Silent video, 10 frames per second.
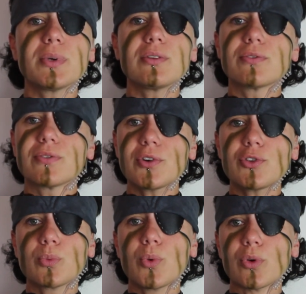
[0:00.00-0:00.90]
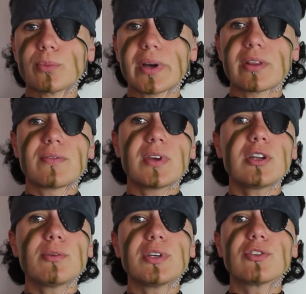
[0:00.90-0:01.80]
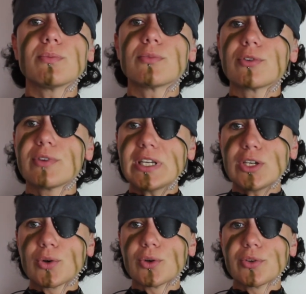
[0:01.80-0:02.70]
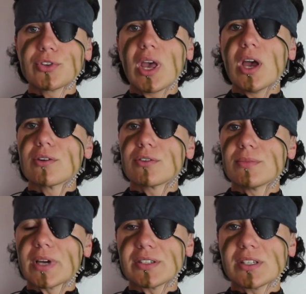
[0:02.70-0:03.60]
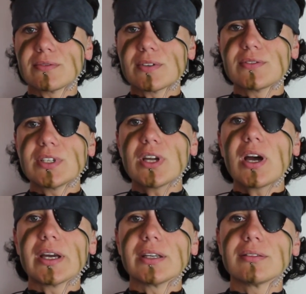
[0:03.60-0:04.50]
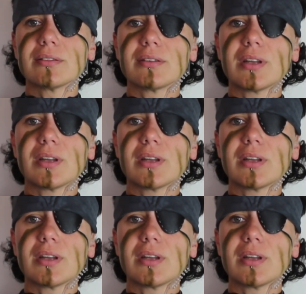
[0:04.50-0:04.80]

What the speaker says: been first worn by the Vietnamese Marine Corps from 1959,